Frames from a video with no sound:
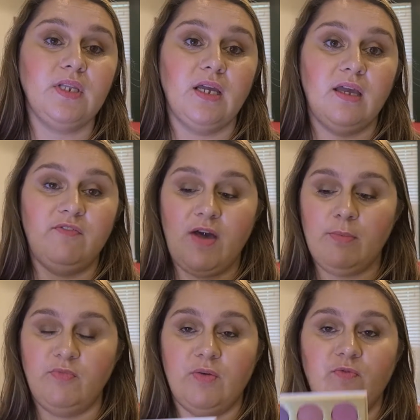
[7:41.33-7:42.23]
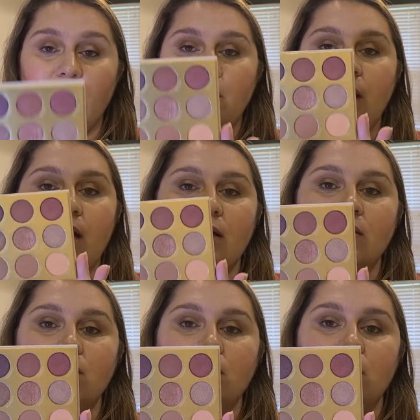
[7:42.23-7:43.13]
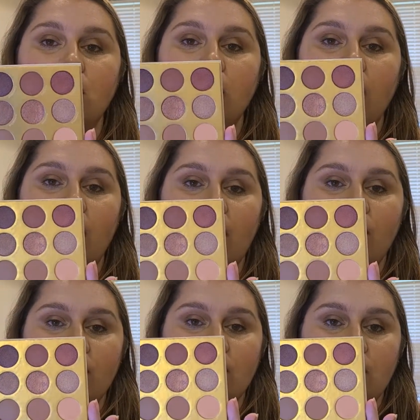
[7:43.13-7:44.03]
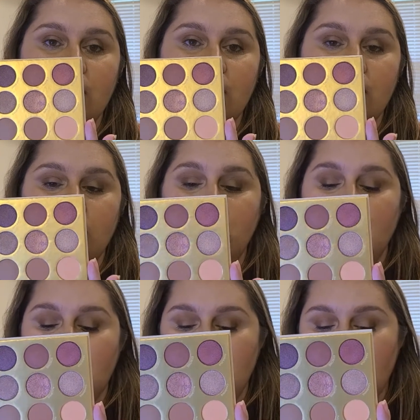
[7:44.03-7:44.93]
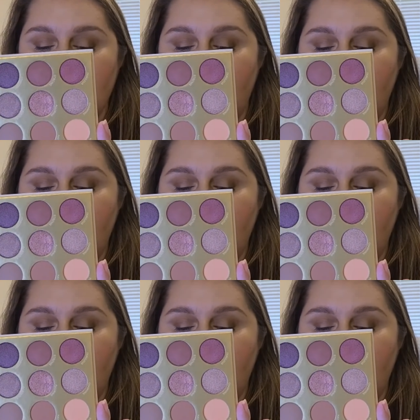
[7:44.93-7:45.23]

a FabFitFun box, and this is the